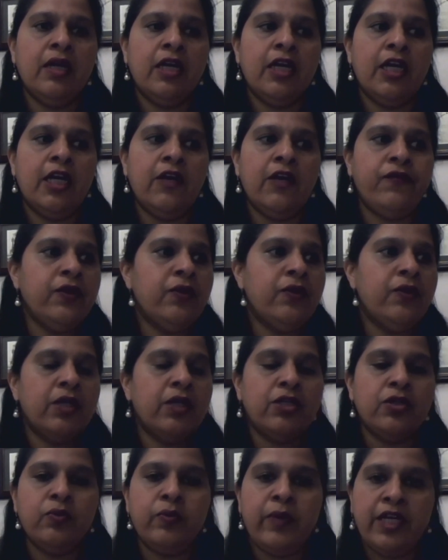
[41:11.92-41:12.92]
if you were
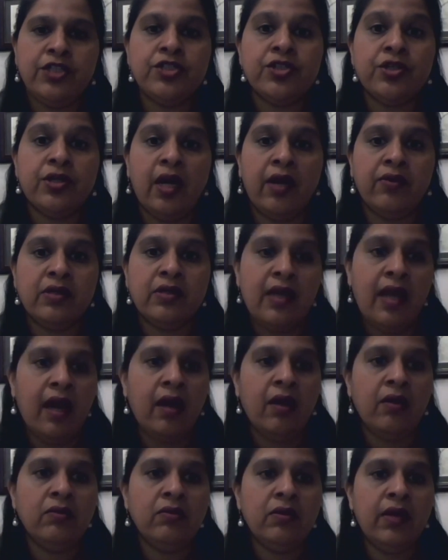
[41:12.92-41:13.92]
to venture out
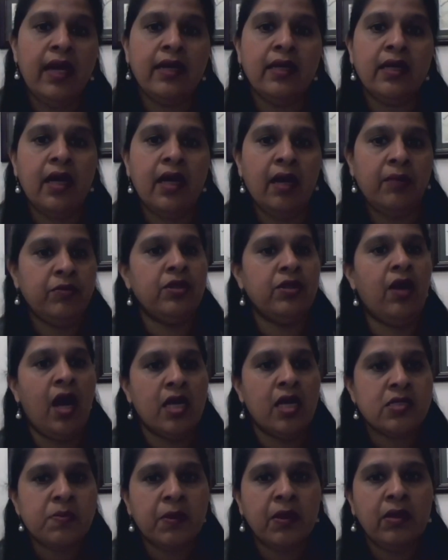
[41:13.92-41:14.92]
now and come to the
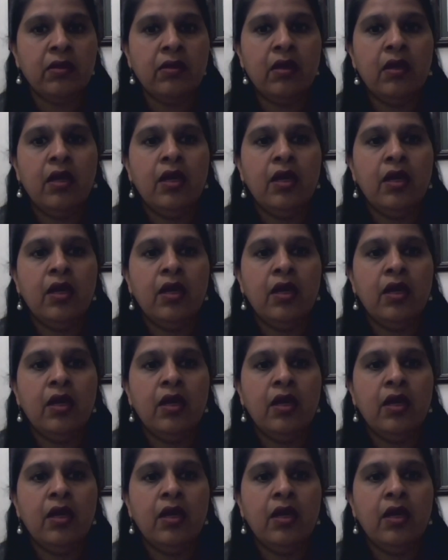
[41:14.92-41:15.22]
hospital,